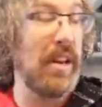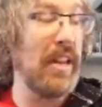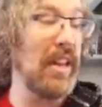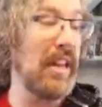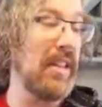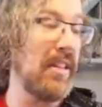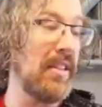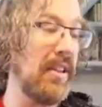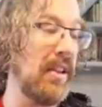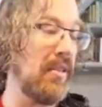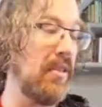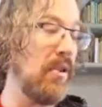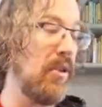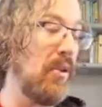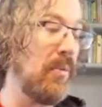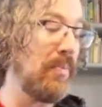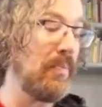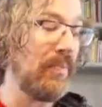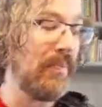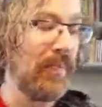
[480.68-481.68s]
in their
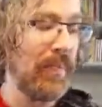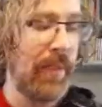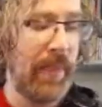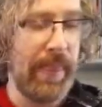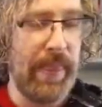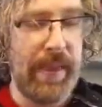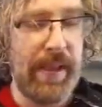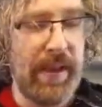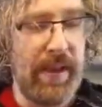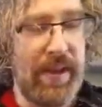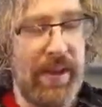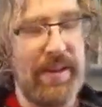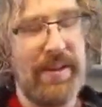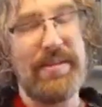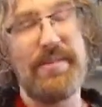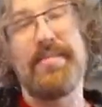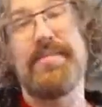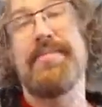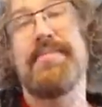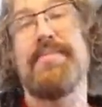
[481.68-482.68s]
home.
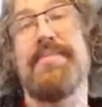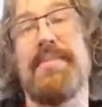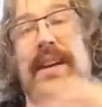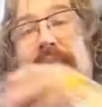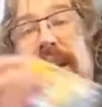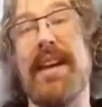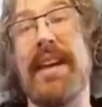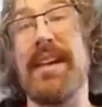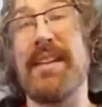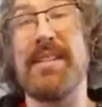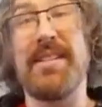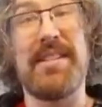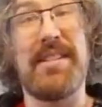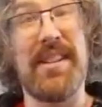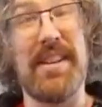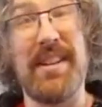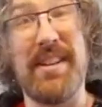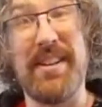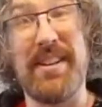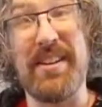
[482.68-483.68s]
Again,
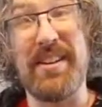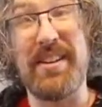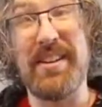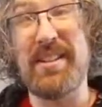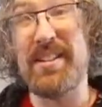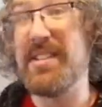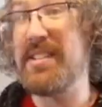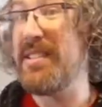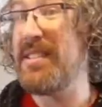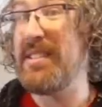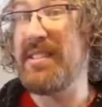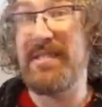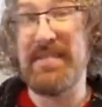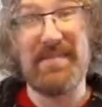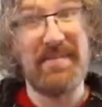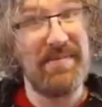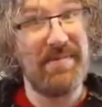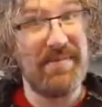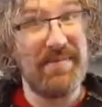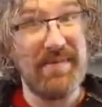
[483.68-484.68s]
cylinders,
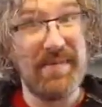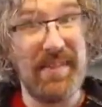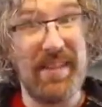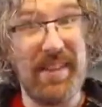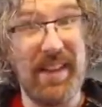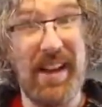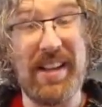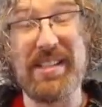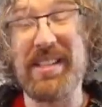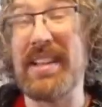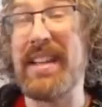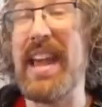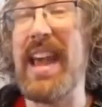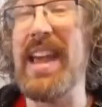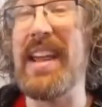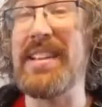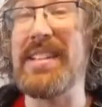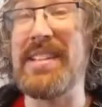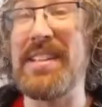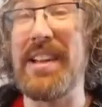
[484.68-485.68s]
lots of
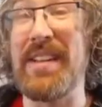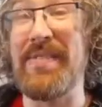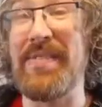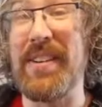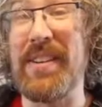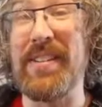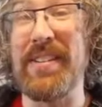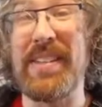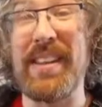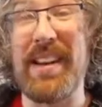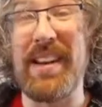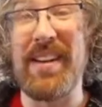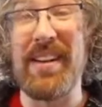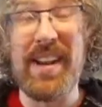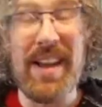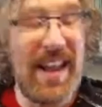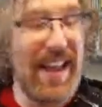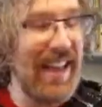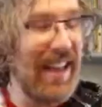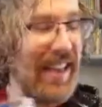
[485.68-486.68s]
can stuff out there,
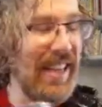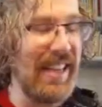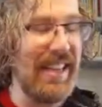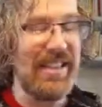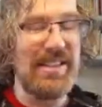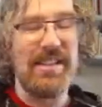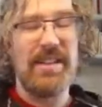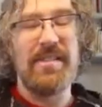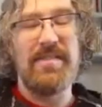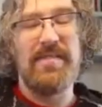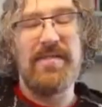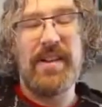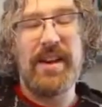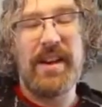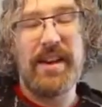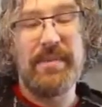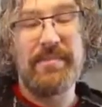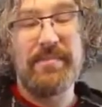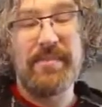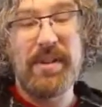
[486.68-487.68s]
easy to
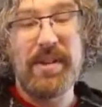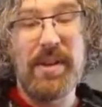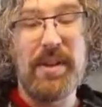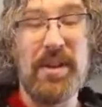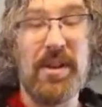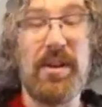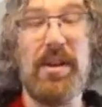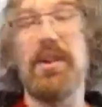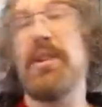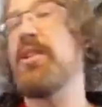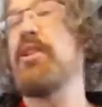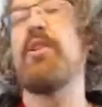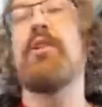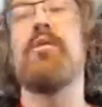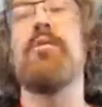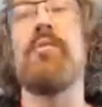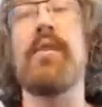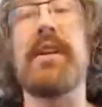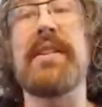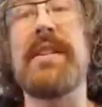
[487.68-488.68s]
find.
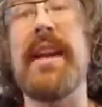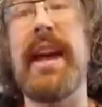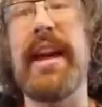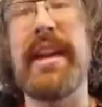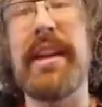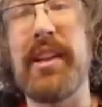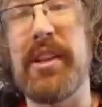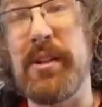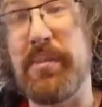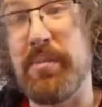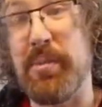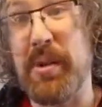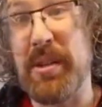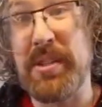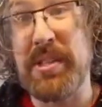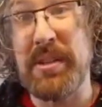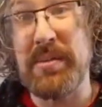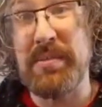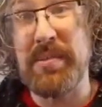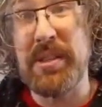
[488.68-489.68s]
Rectangular
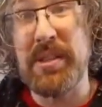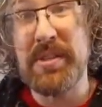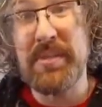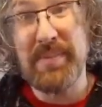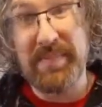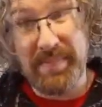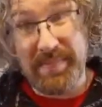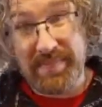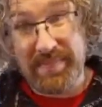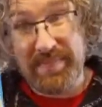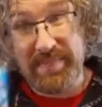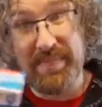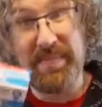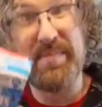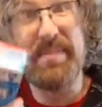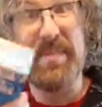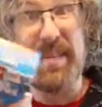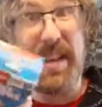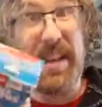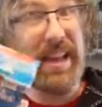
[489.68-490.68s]
prisms,
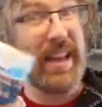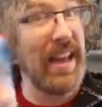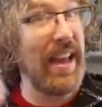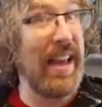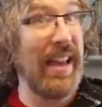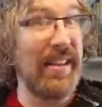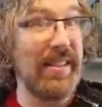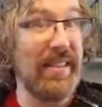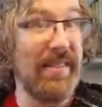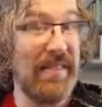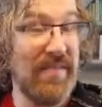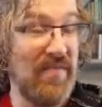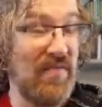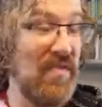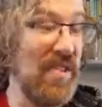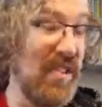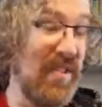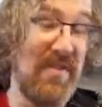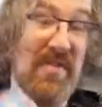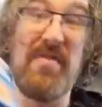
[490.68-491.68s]
again,
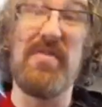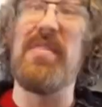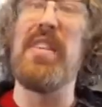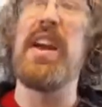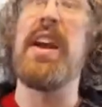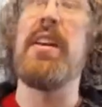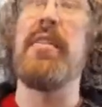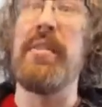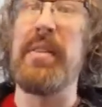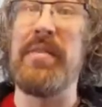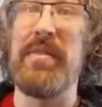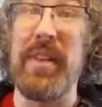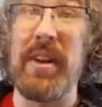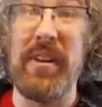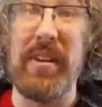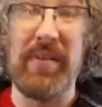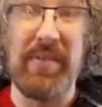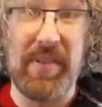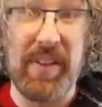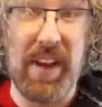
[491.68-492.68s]
very,
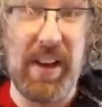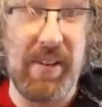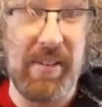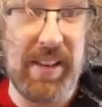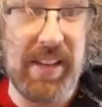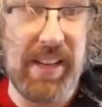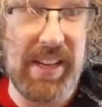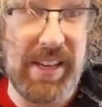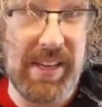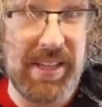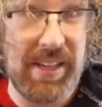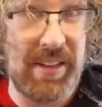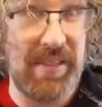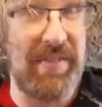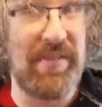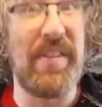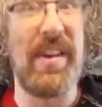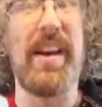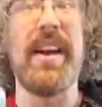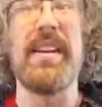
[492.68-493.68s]
very, very easy to
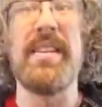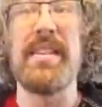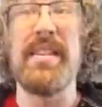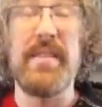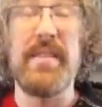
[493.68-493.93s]
find.